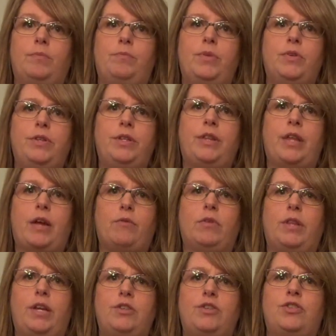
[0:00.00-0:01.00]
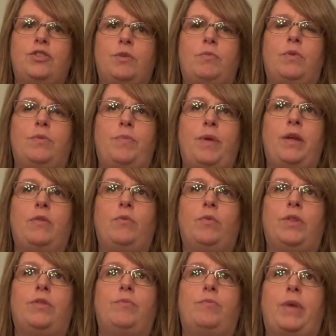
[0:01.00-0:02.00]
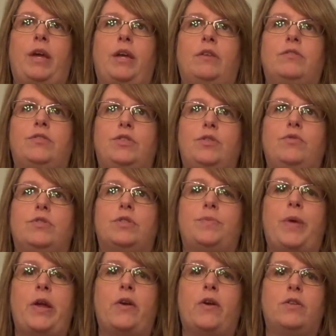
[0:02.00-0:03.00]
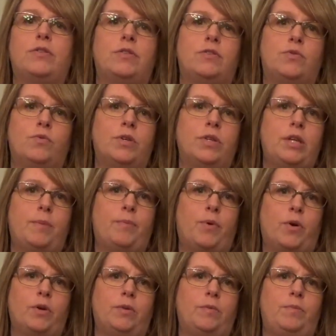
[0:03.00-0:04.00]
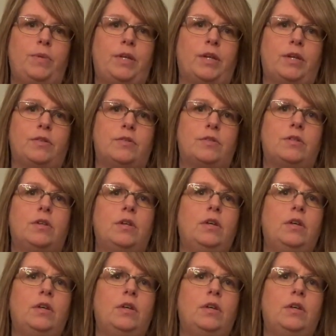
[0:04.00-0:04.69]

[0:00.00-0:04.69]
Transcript: building that relationship with my students' parents is really important because